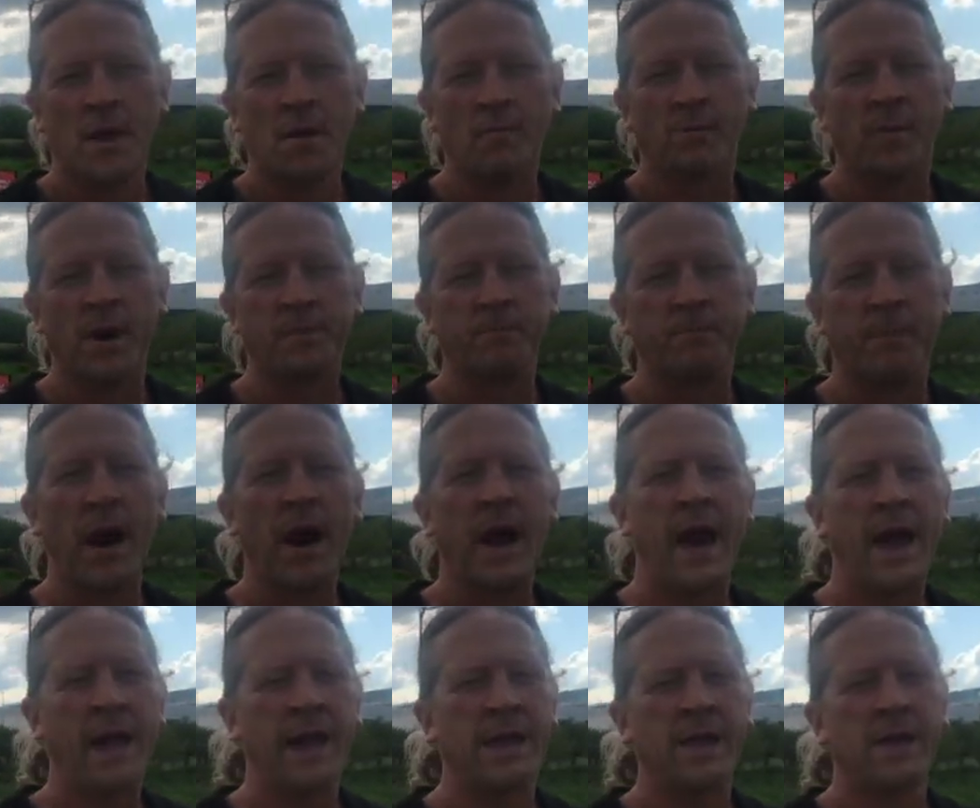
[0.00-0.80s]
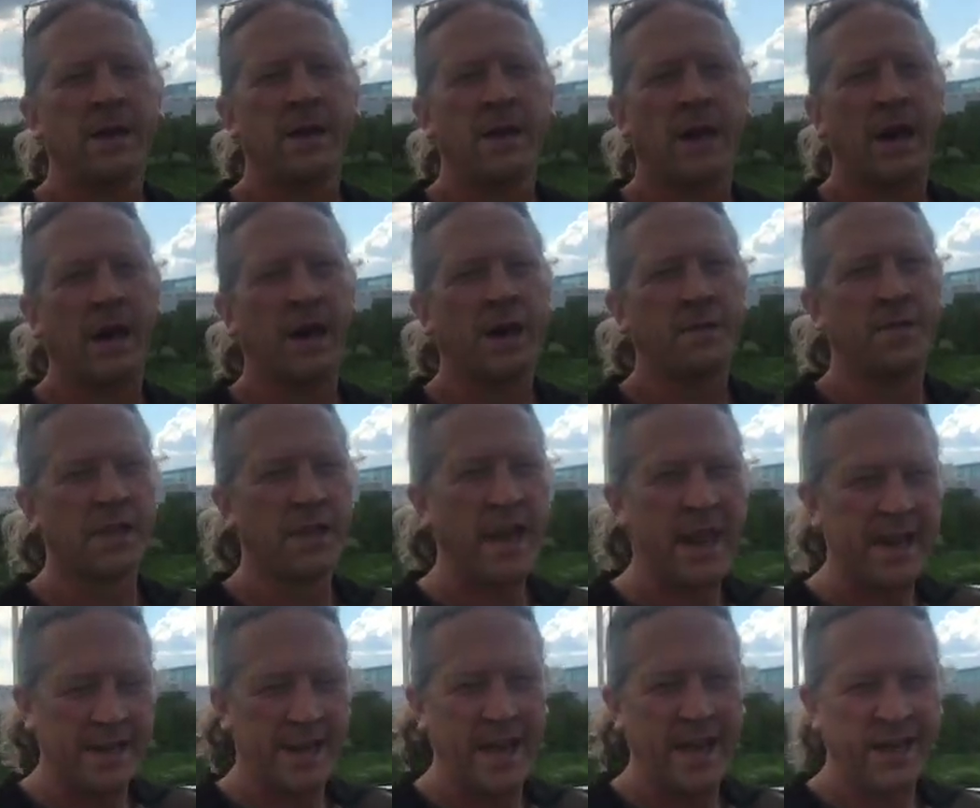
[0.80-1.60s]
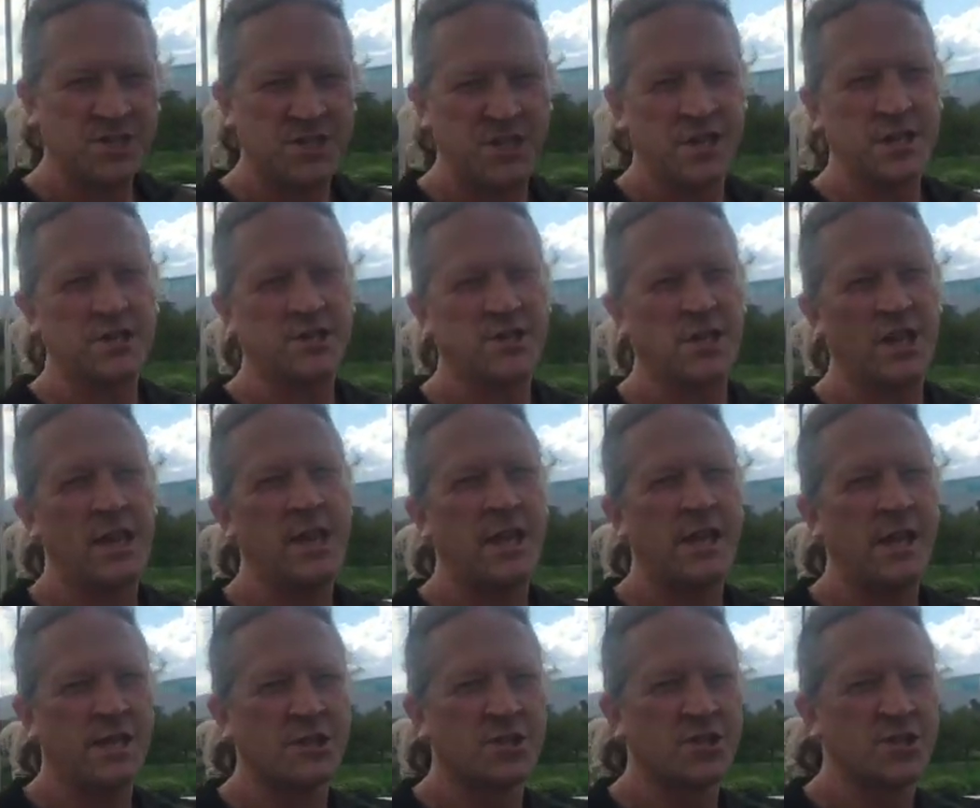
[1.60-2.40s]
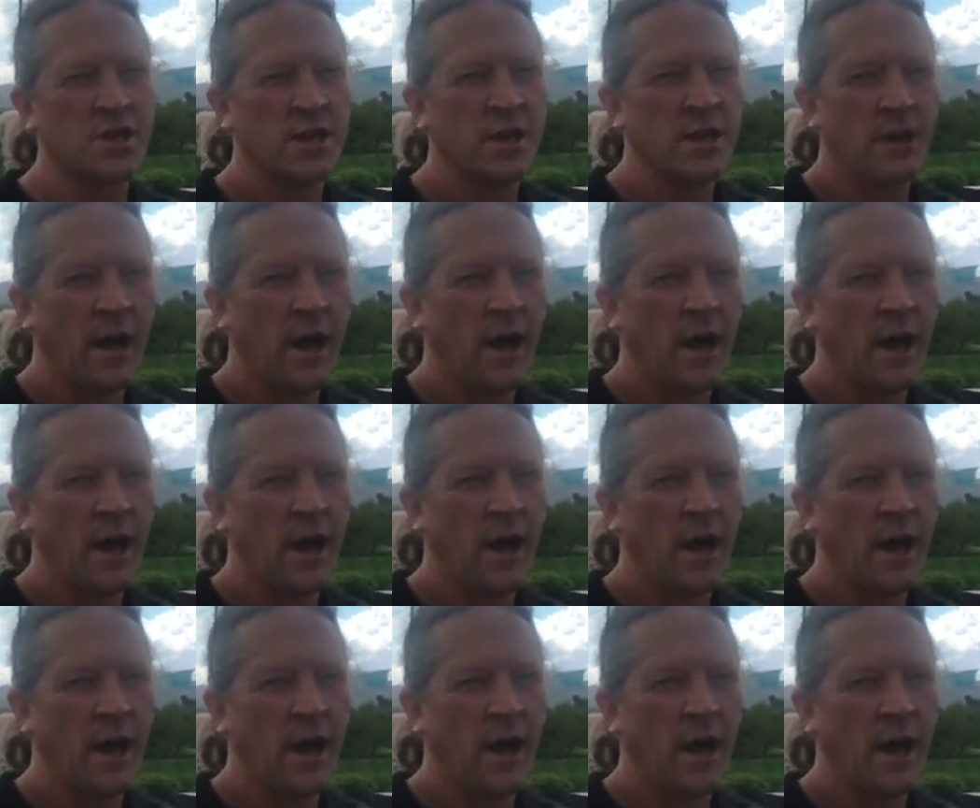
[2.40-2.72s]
But by the late 19-teens,